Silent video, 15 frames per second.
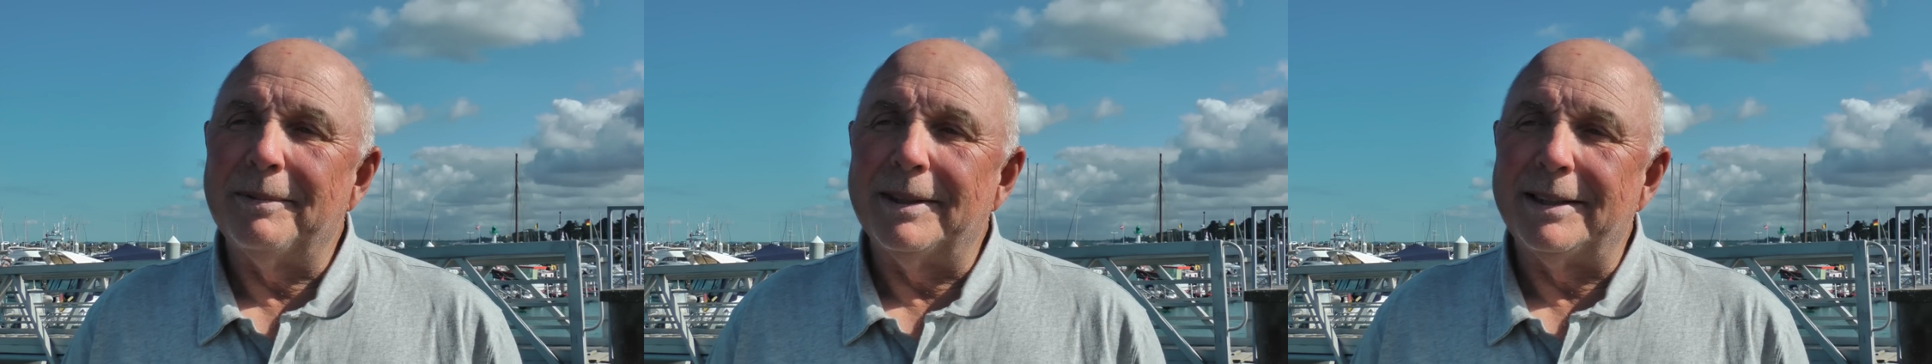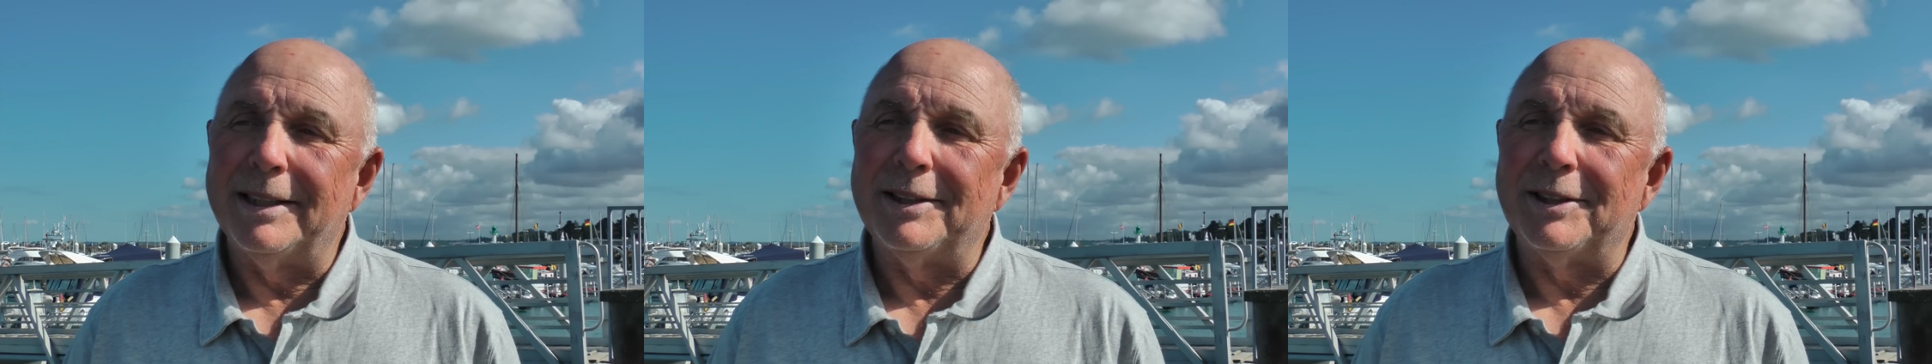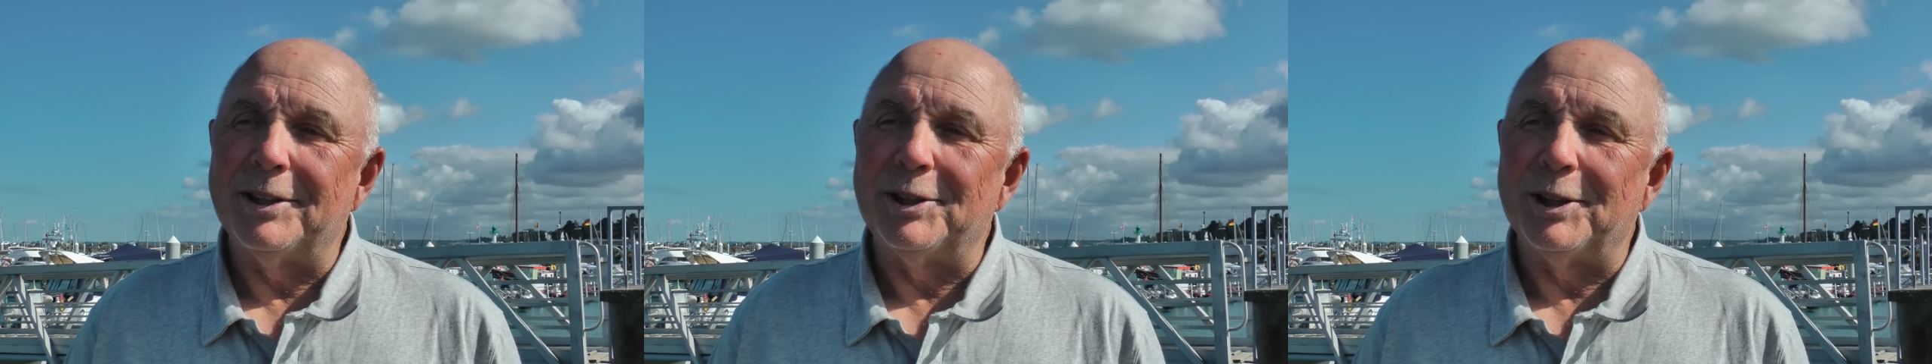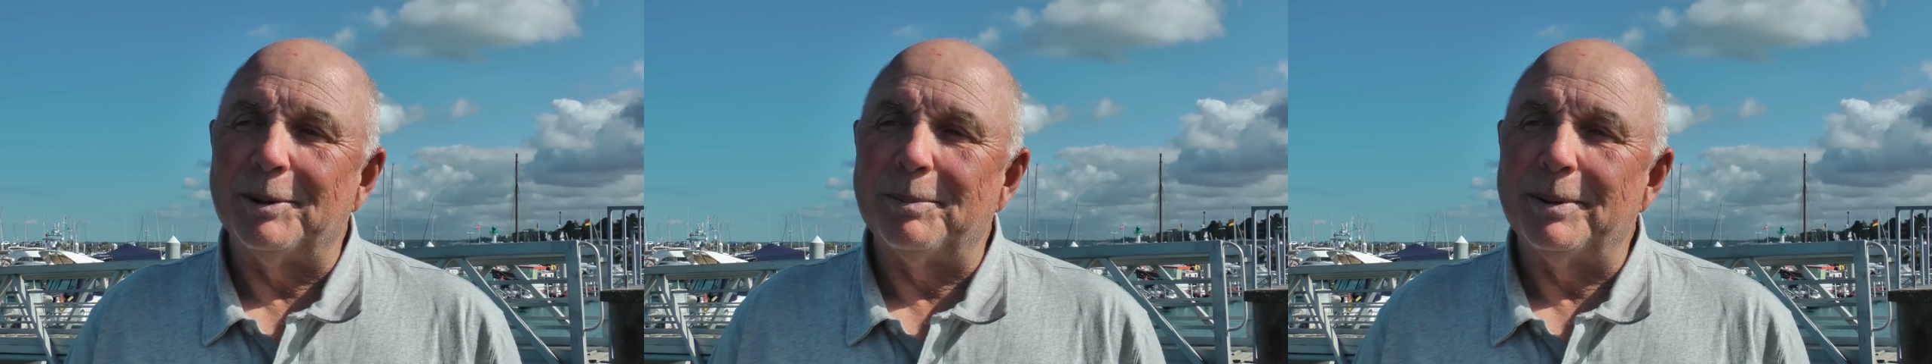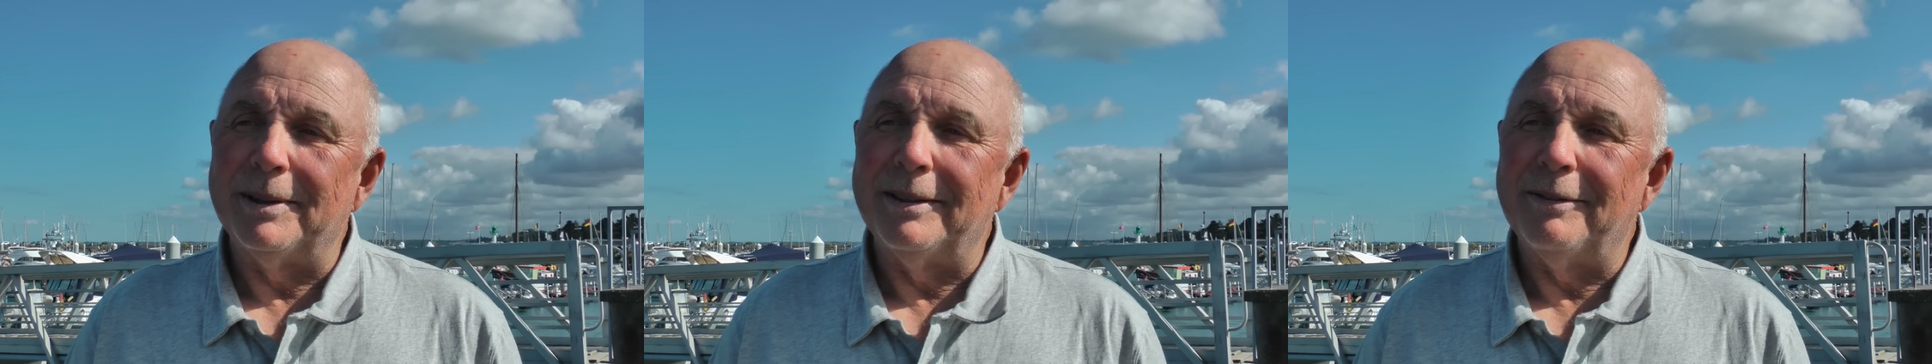the sister
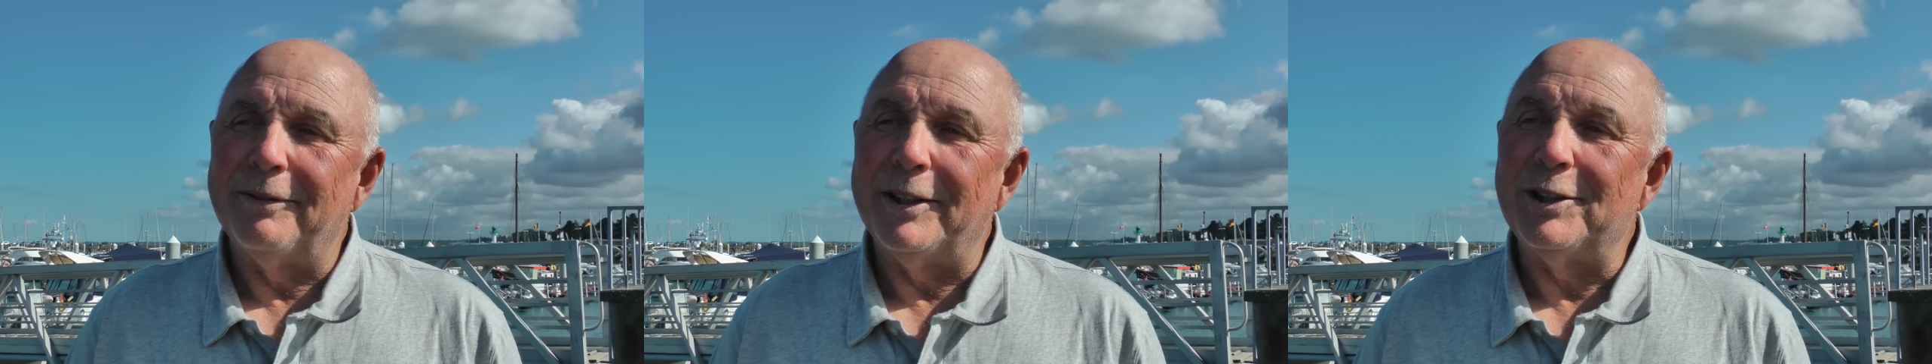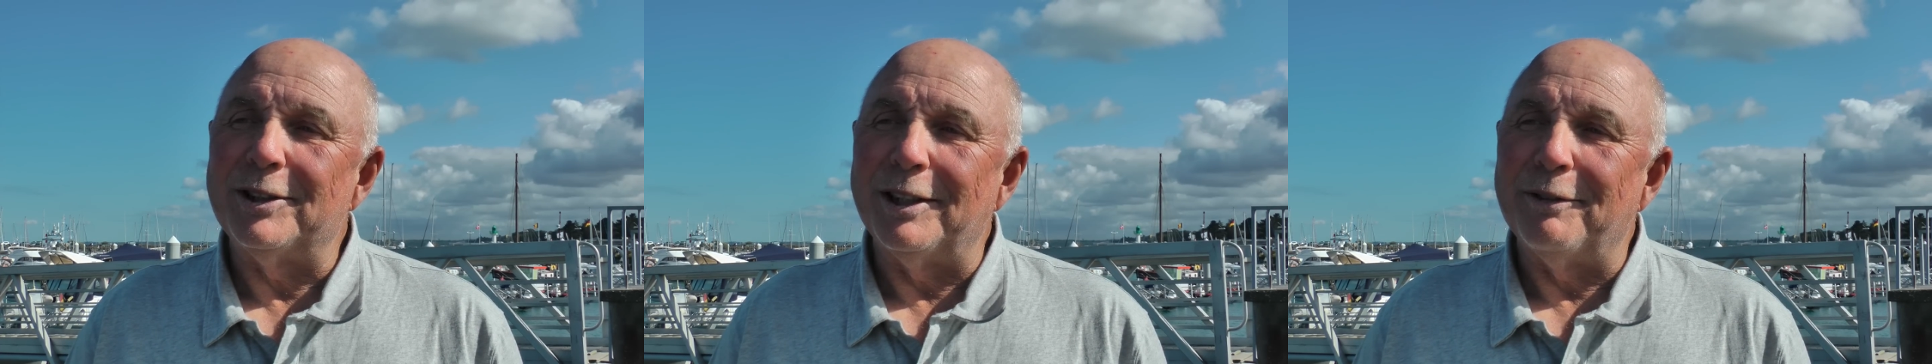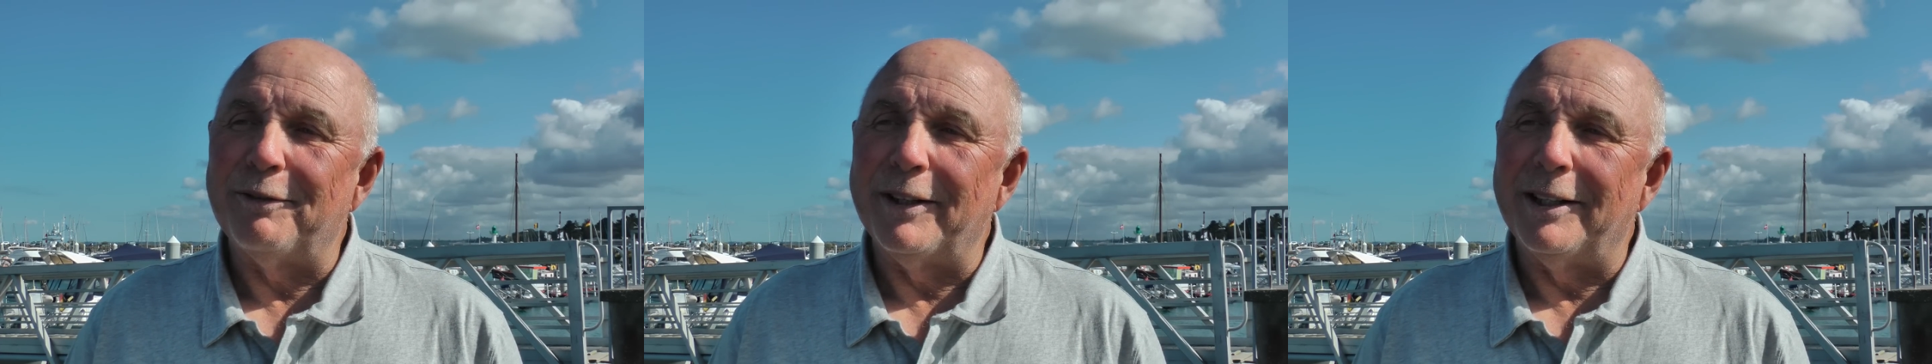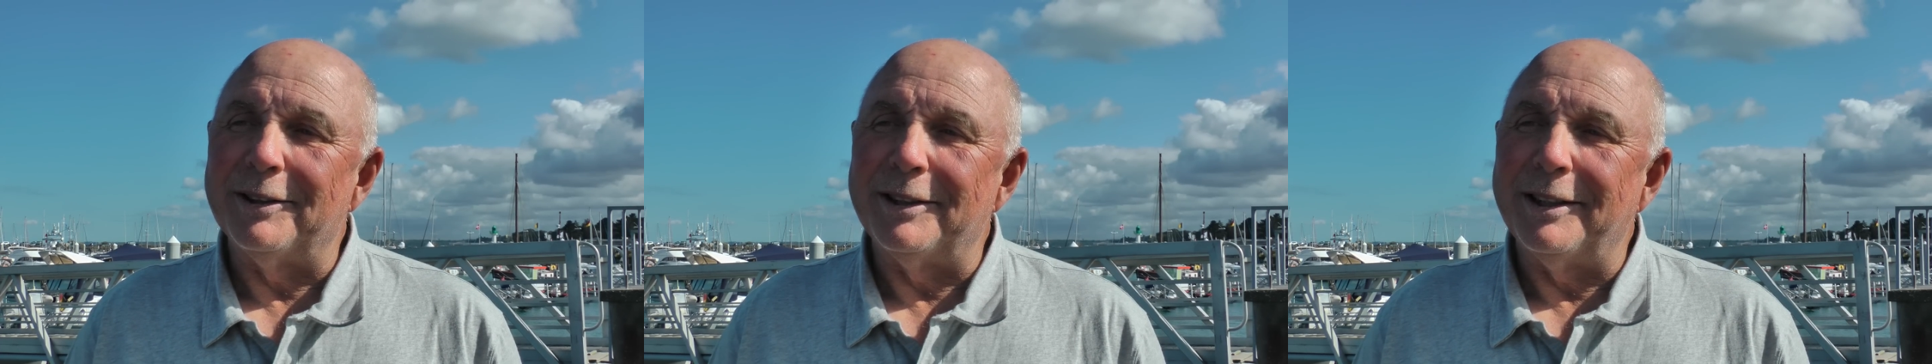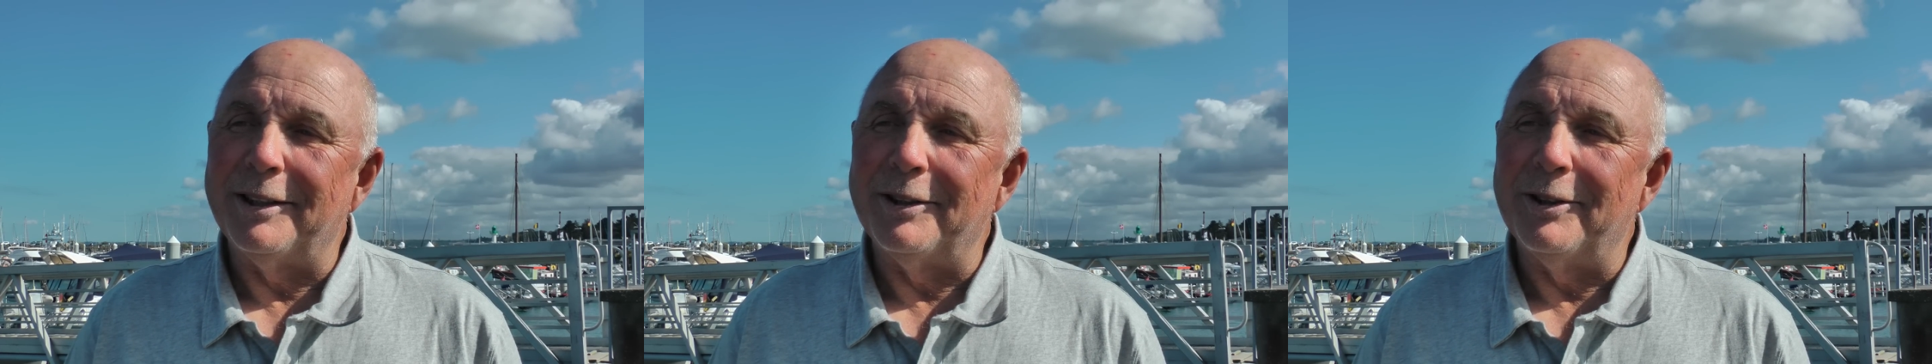ship, and eventually
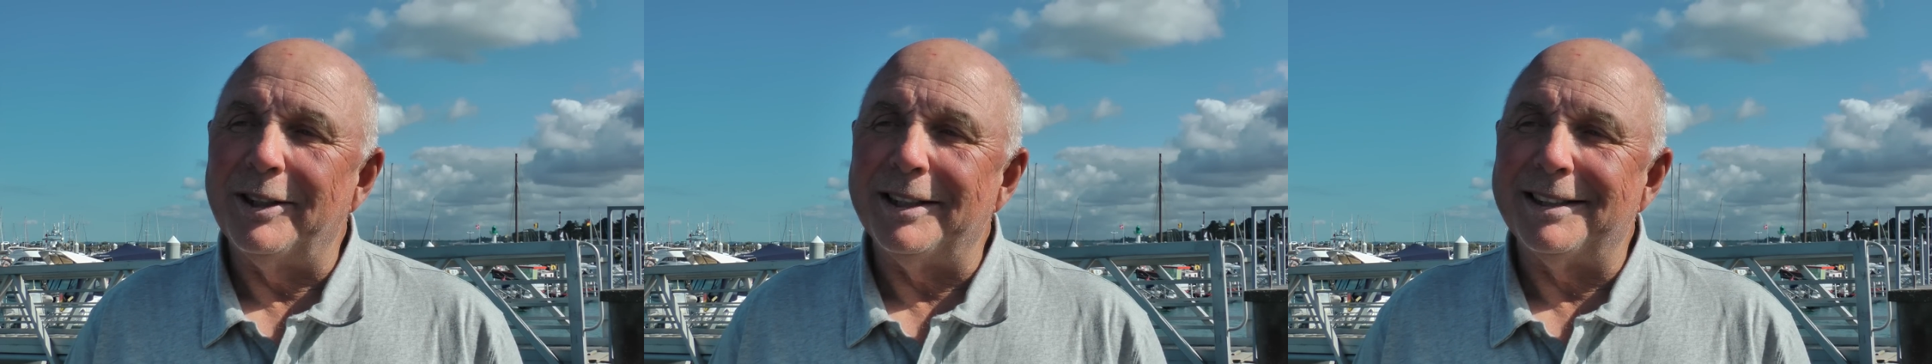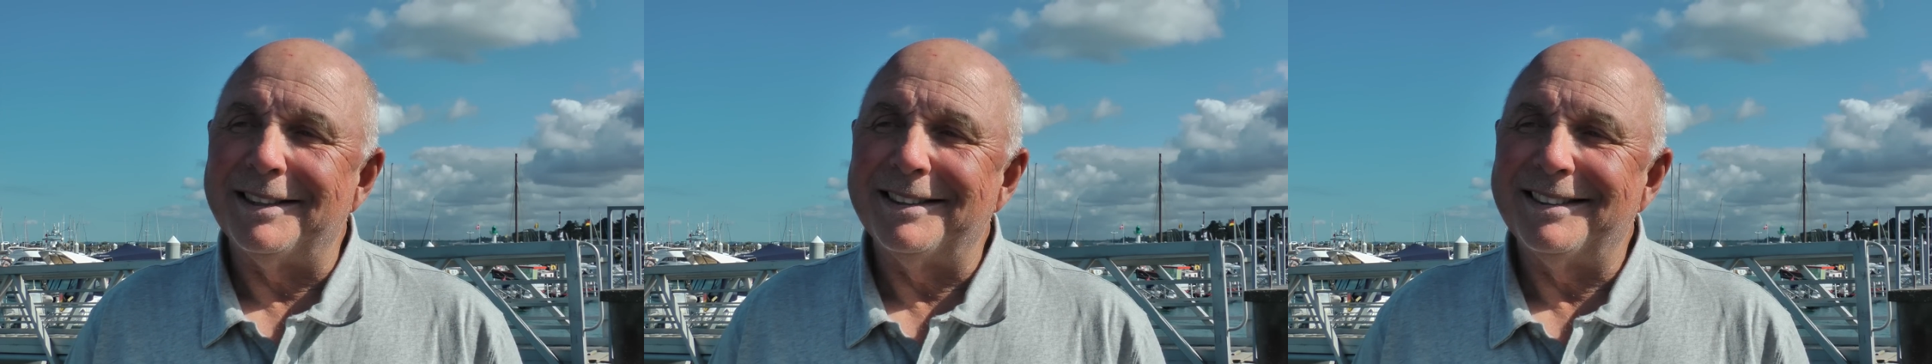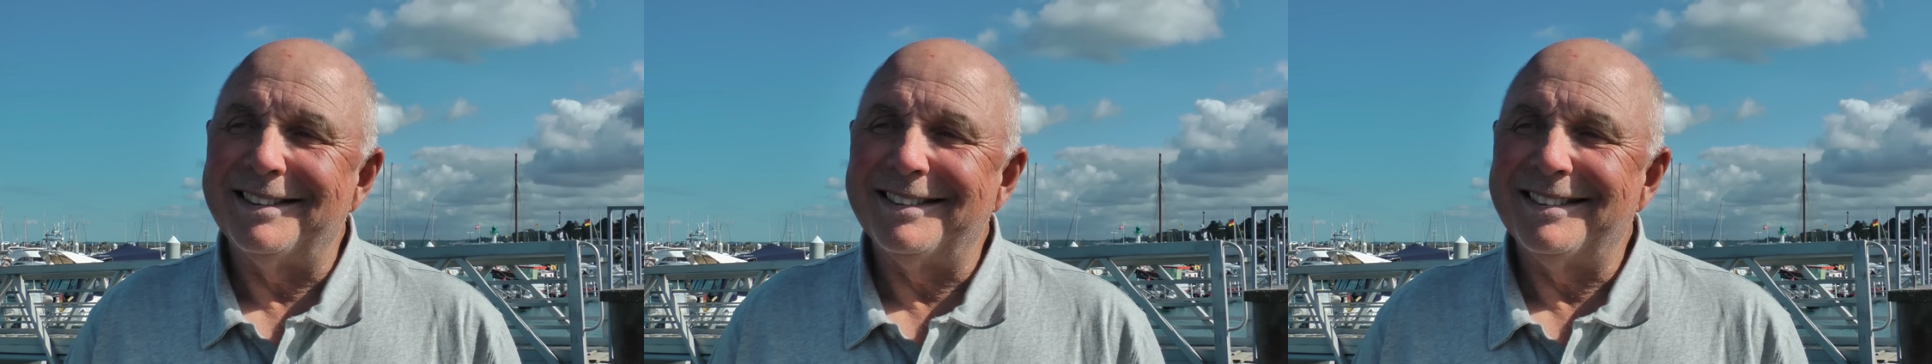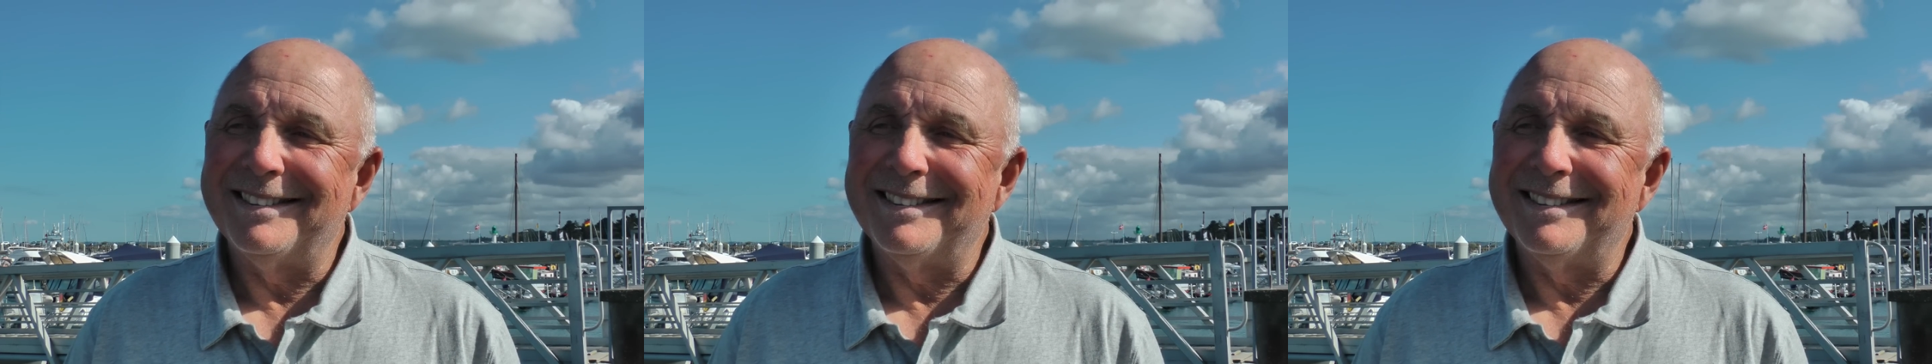found it in Greece.